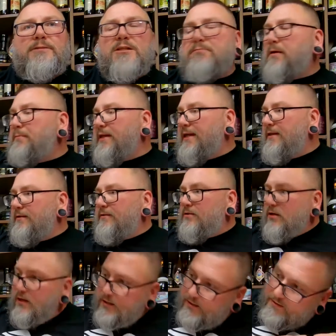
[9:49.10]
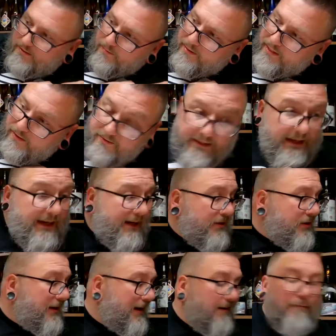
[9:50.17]
Probably talking to somebody else. I
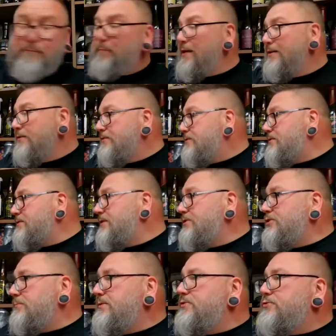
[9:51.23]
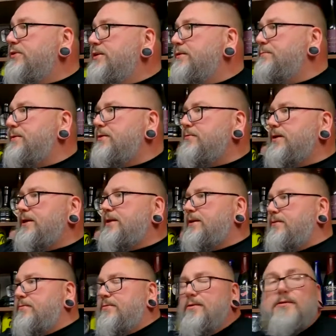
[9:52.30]
actually have beers. I should be drinking a beer right
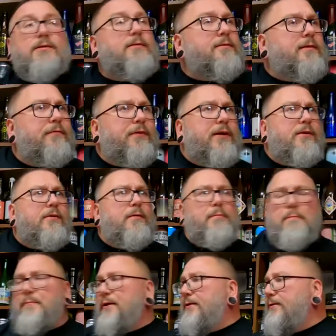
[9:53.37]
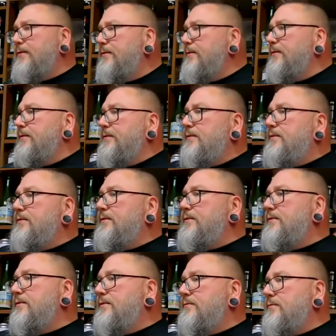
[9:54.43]
now. Let's see if I can grab a beer
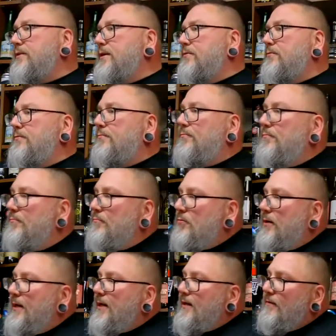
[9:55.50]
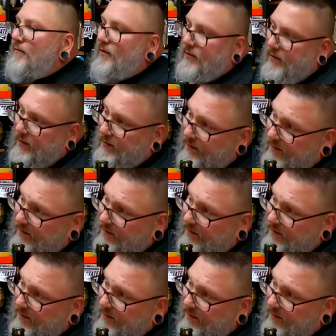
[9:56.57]
without breaking everything.